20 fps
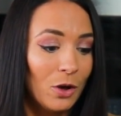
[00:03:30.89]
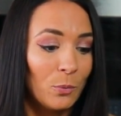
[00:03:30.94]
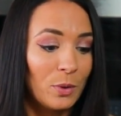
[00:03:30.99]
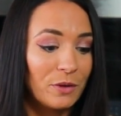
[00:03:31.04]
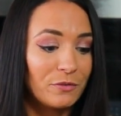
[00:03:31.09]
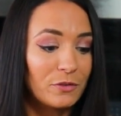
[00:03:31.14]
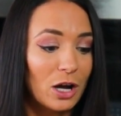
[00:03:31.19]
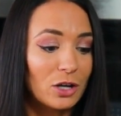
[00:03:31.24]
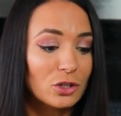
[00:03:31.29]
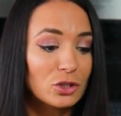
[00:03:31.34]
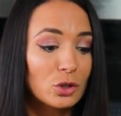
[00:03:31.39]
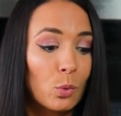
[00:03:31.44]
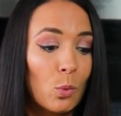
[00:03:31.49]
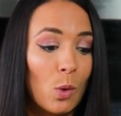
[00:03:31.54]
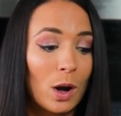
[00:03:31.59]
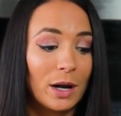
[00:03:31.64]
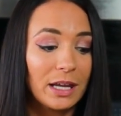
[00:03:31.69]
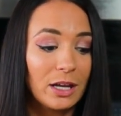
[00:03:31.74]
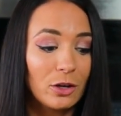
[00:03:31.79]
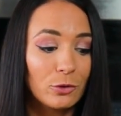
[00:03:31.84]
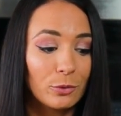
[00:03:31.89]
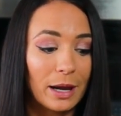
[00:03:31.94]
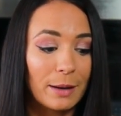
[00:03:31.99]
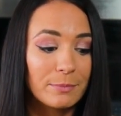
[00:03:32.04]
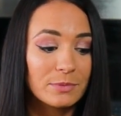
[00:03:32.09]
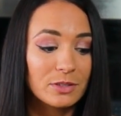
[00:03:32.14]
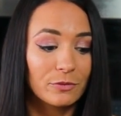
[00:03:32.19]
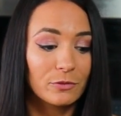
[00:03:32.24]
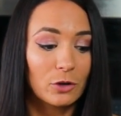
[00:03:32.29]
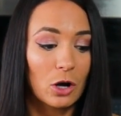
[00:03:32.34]
We've got 20
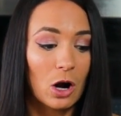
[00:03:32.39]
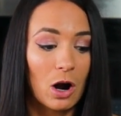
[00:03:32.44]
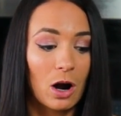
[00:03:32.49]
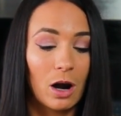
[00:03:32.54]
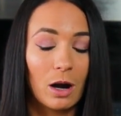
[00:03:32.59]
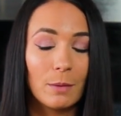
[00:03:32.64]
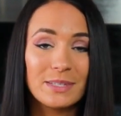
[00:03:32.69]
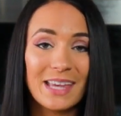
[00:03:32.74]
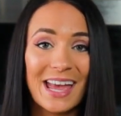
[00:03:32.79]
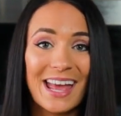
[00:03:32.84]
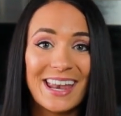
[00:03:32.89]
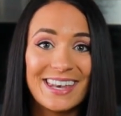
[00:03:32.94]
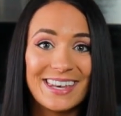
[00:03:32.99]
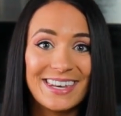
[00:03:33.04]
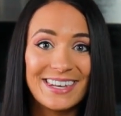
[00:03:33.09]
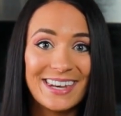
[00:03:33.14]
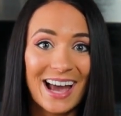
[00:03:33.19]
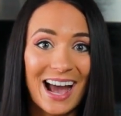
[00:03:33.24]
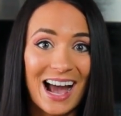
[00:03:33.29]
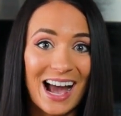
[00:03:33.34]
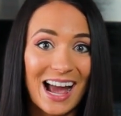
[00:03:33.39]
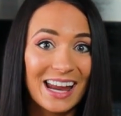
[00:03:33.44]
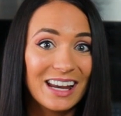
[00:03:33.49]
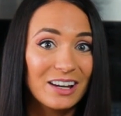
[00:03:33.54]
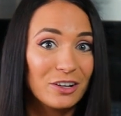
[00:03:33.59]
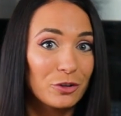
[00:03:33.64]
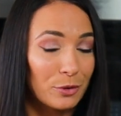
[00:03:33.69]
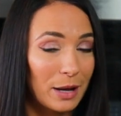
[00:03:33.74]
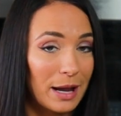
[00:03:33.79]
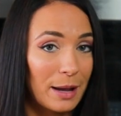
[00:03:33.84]
grams of carbs and
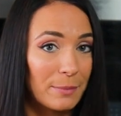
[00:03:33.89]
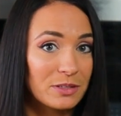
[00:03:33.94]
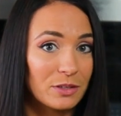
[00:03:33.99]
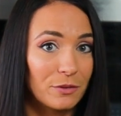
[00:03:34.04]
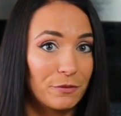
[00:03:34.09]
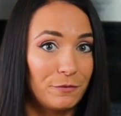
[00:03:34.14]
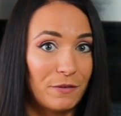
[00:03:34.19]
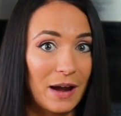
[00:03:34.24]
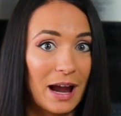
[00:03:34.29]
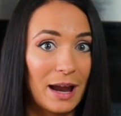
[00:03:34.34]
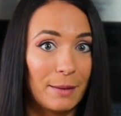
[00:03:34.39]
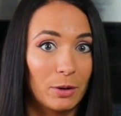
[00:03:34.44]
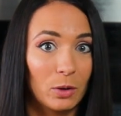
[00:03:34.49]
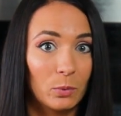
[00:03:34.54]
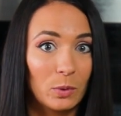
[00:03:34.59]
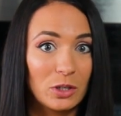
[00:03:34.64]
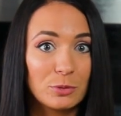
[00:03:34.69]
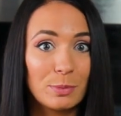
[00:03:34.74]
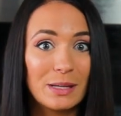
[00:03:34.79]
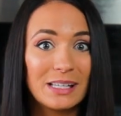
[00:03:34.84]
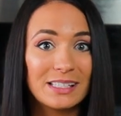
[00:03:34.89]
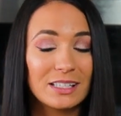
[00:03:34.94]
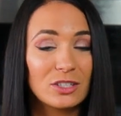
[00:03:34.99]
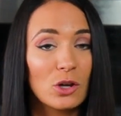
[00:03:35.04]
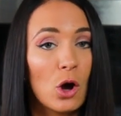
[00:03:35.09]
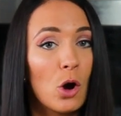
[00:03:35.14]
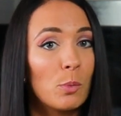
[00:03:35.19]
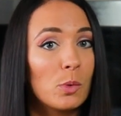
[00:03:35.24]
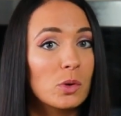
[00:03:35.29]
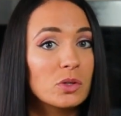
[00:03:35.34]
9 grams of fiber, which means it's
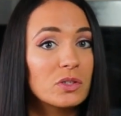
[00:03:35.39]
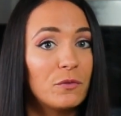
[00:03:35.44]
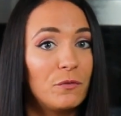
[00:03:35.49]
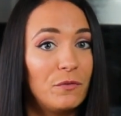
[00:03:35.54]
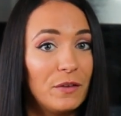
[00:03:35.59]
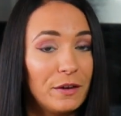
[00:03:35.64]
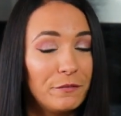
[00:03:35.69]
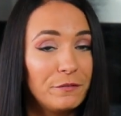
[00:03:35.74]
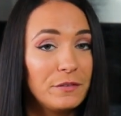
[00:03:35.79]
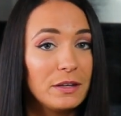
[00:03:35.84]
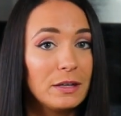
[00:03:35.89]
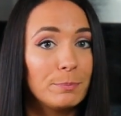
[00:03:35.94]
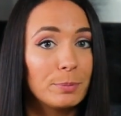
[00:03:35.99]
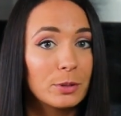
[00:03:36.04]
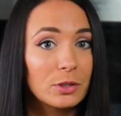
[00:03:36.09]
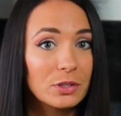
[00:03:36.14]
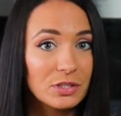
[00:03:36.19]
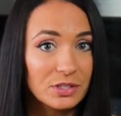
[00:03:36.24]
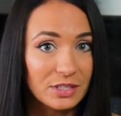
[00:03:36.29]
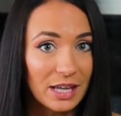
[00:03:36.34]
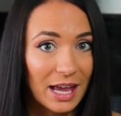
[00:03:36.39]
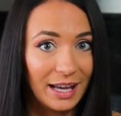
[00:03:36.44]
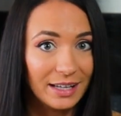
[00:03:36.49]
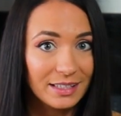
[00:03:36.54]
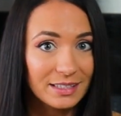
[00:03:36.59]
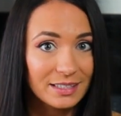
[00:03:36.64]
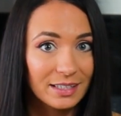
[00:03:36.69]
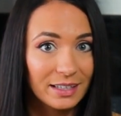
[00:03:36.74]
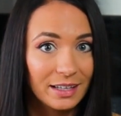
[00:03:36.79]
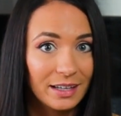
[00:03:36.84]
almost
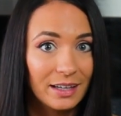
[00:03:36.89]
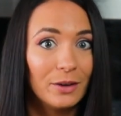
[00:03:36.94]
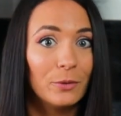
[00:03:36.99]
50%